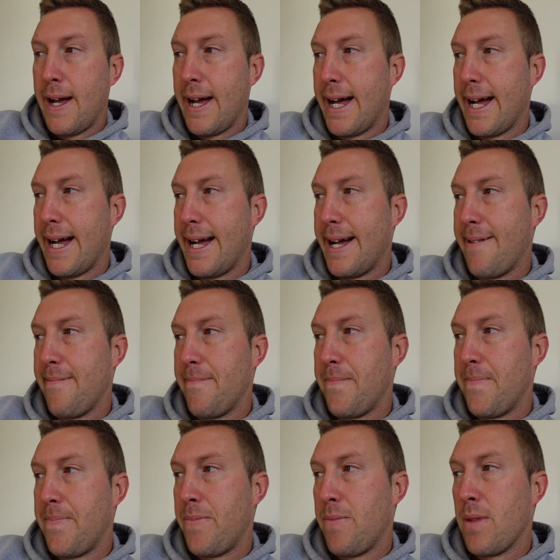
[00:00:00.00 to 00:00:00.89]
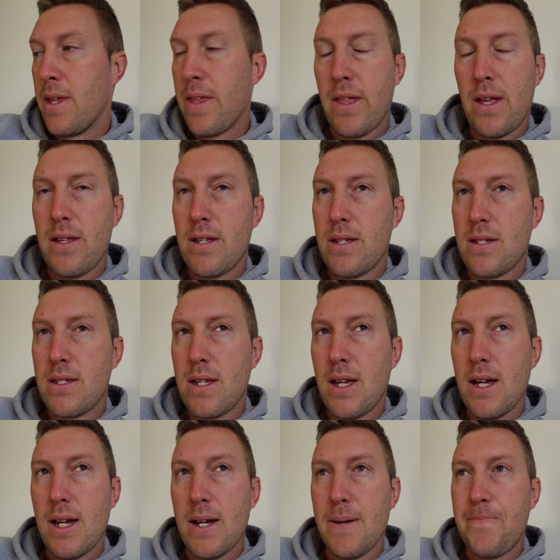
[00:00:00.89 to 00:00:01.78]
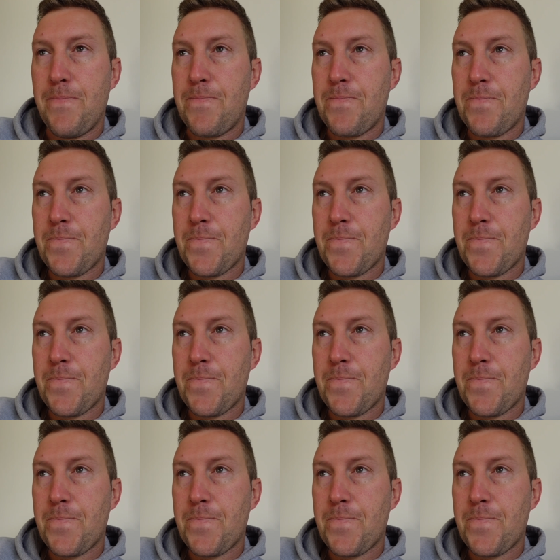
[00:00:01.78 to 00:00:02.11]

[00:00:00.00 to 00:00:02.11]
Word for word: Um, this, um,